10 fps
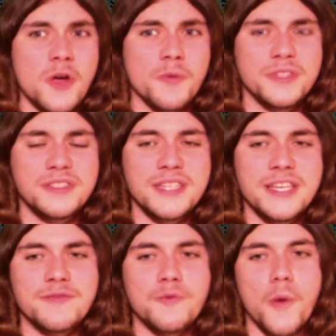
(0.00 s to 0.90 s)

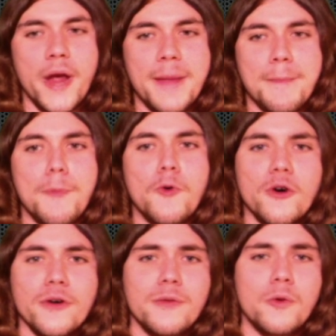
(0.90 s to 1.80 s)
received way
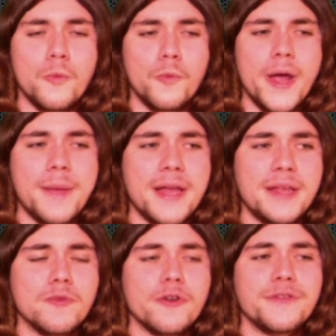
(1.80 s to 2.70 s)
many
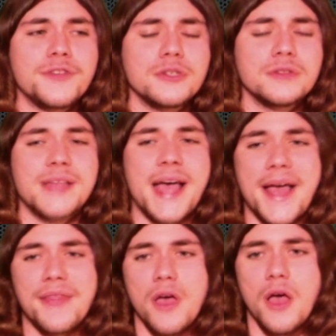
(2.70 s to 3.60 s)
more views
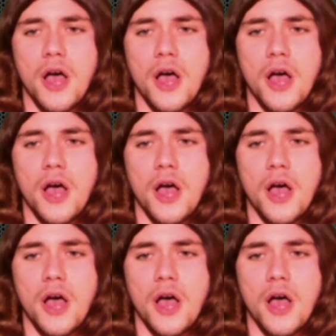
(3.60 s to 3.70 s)
than